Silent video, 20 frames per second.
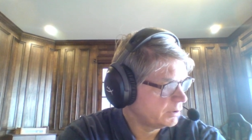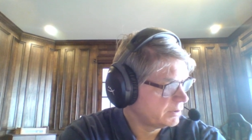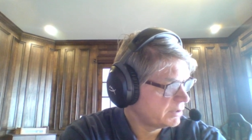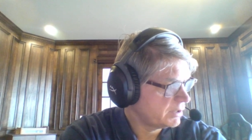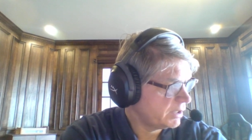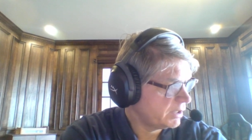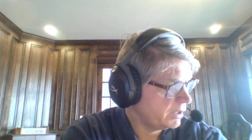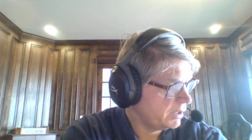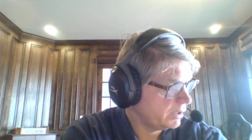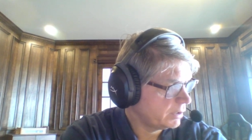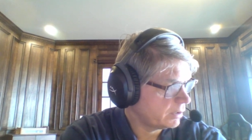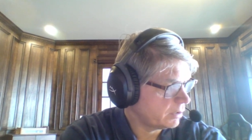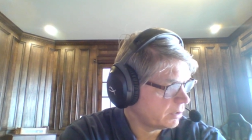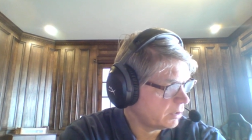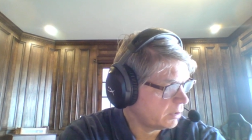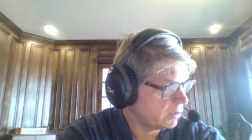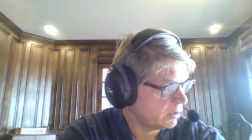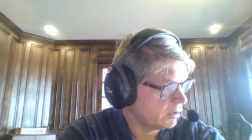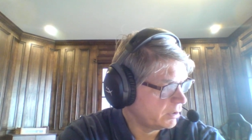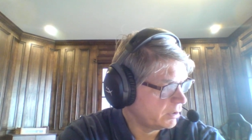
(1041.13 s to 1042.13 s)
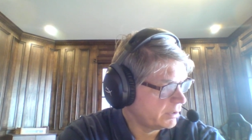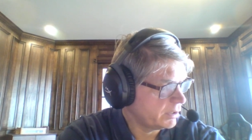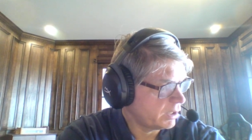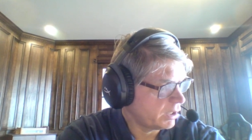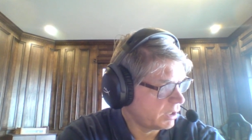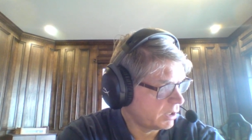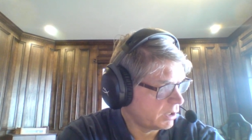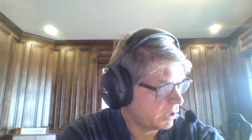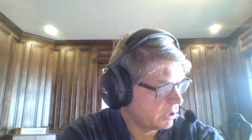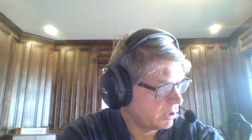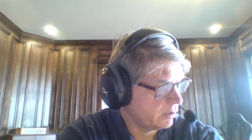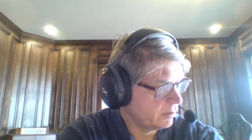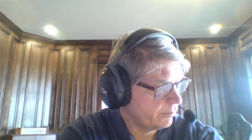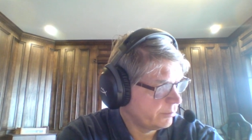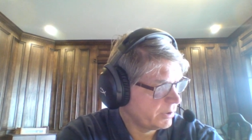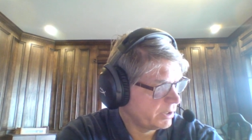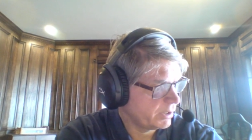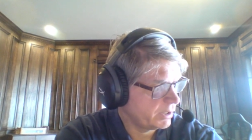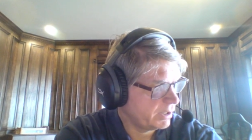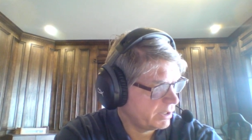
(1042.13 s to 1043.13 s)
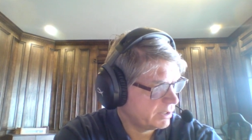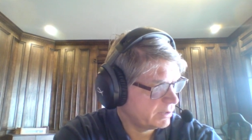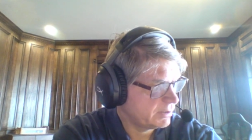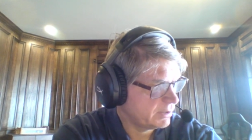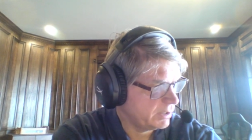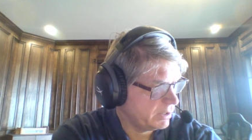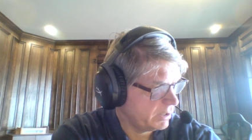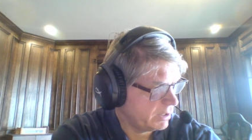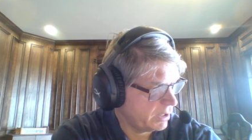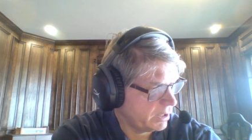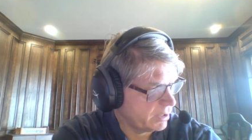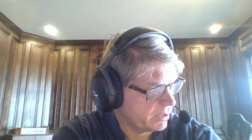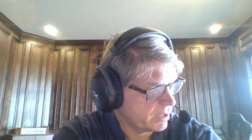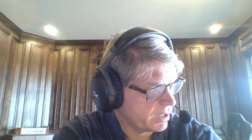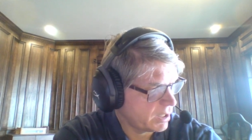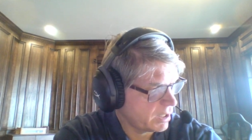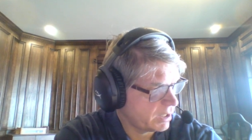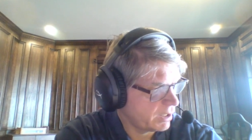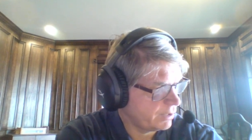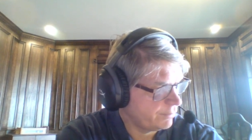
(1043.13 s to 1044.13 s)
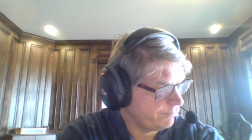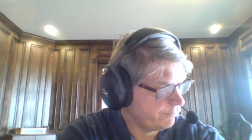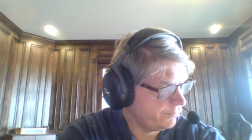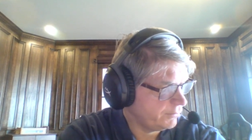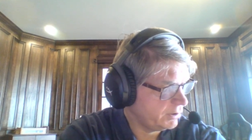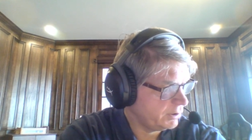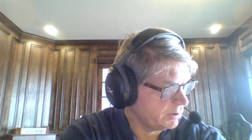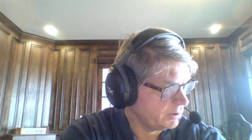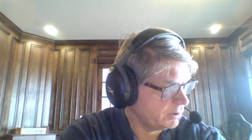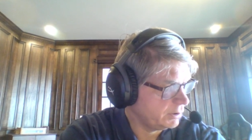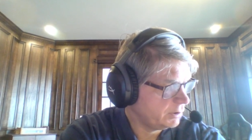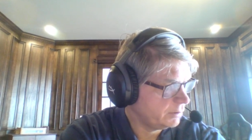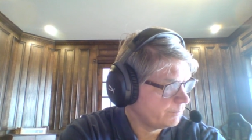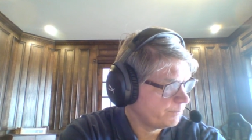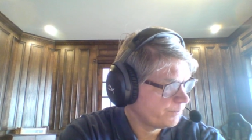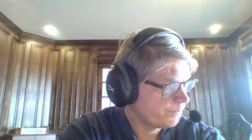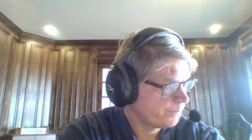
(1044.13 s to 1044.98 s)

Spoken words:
take on arm getting an IV.